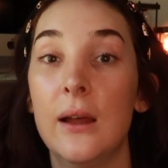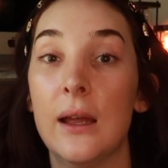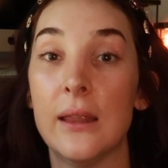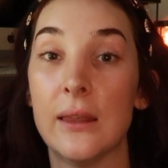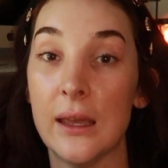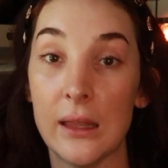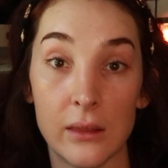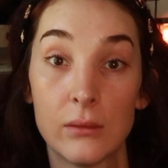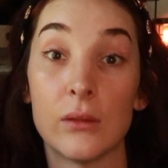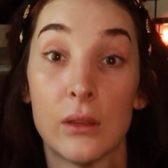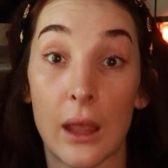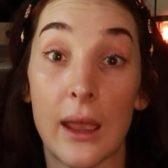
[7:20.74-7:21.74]
and they,
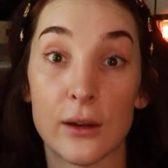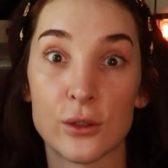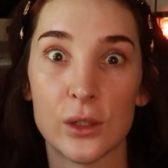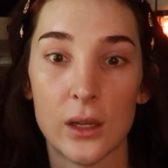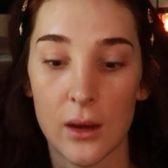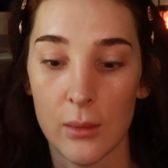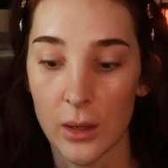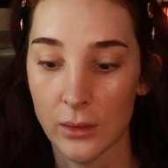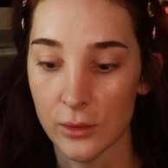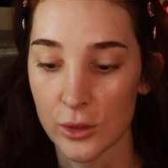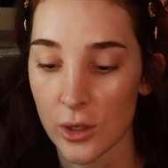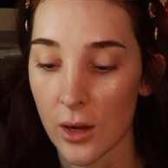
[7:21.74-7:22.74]
they actually care about
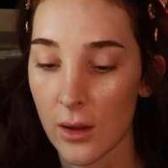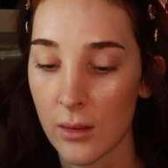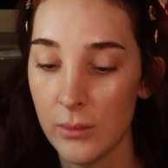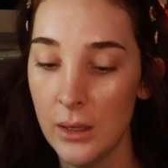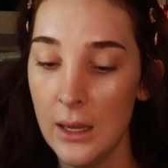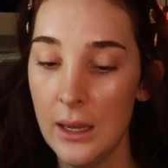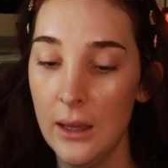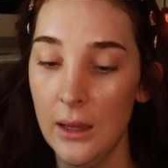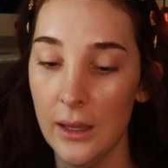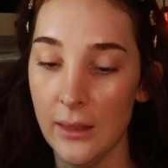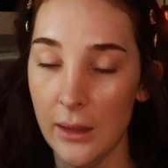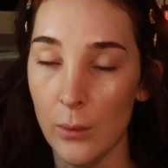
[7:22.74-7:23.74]
their job
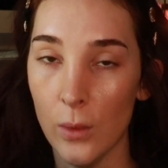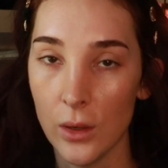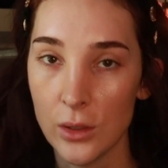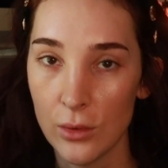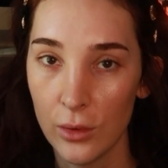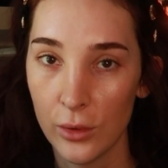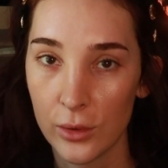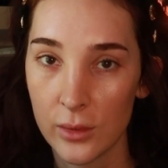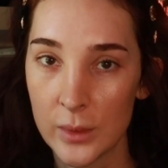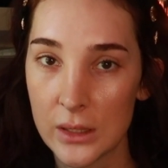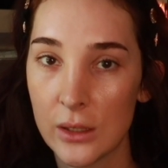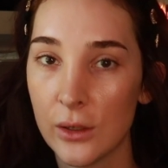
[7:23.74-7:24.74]
and they want you to learn the
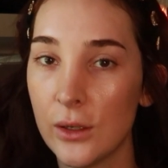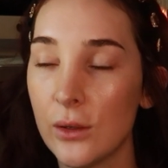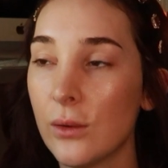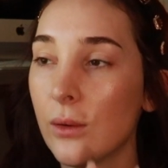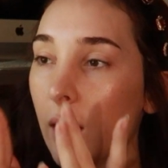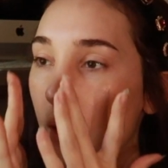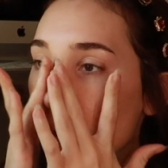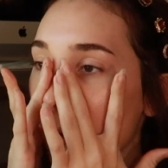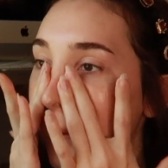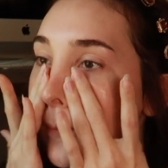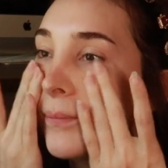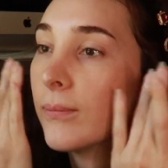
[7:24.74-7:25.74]
material,
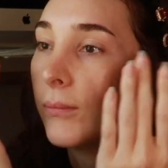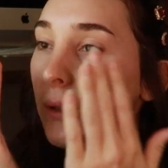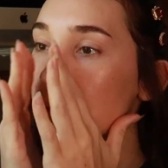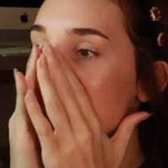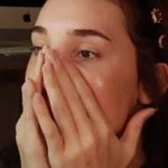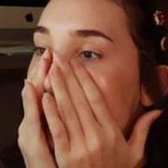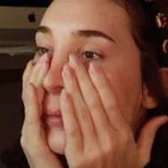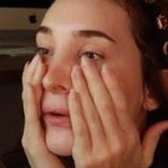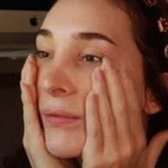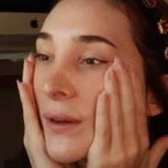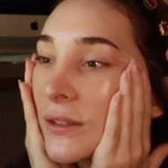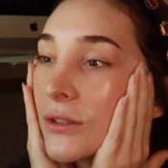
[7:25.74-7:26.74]
um, but some
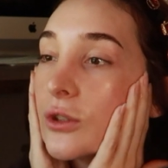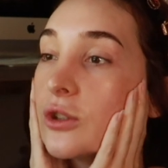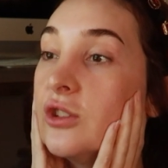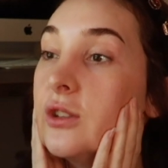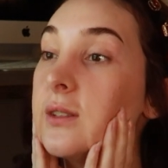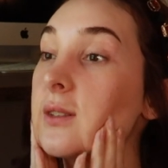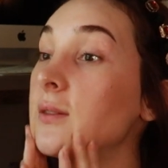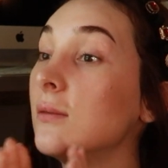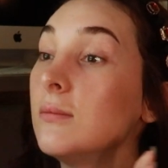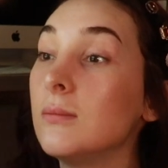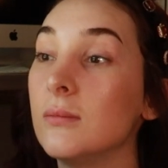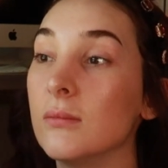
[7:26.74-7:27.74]
professors just
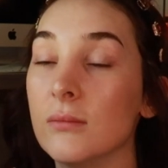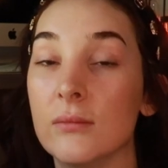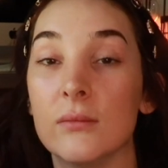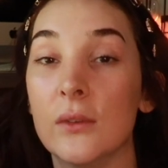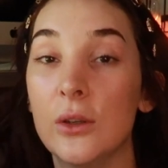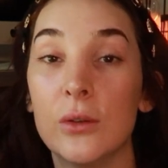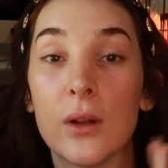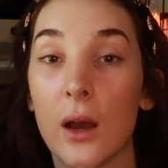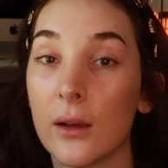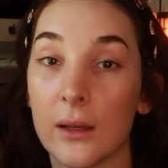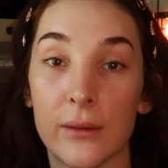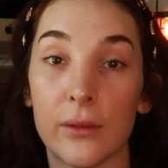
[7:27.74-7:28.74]
do
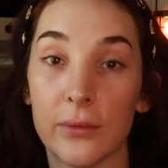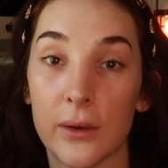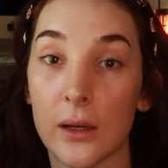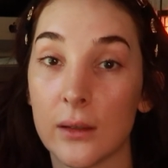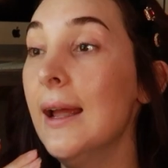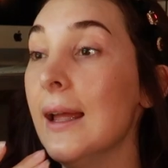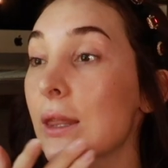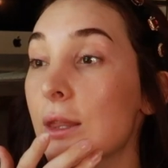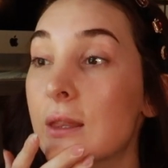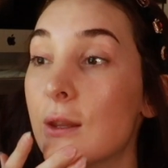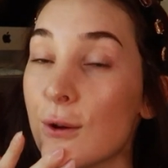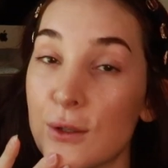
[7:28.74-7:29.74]
not give a fuck.
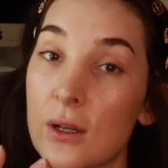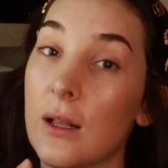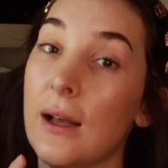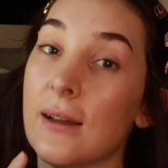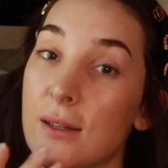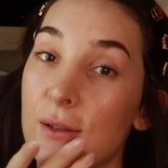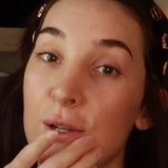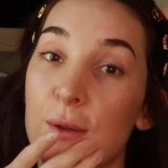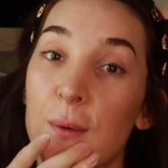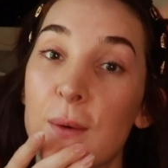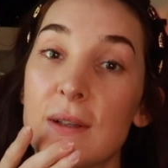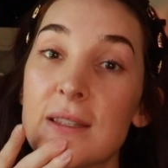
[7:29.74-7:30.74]
And those classes are
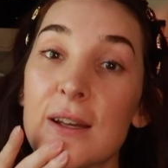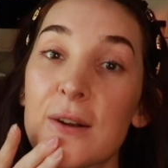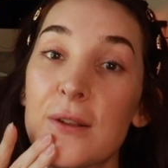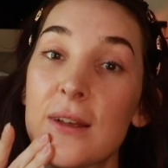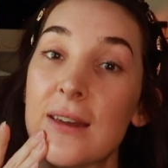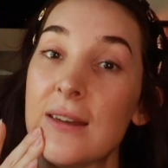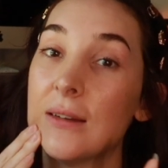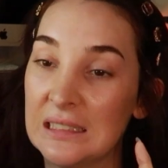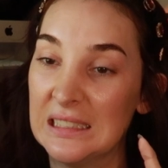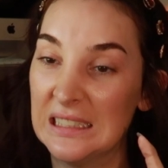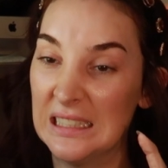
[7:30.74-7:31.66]
the ones that are like,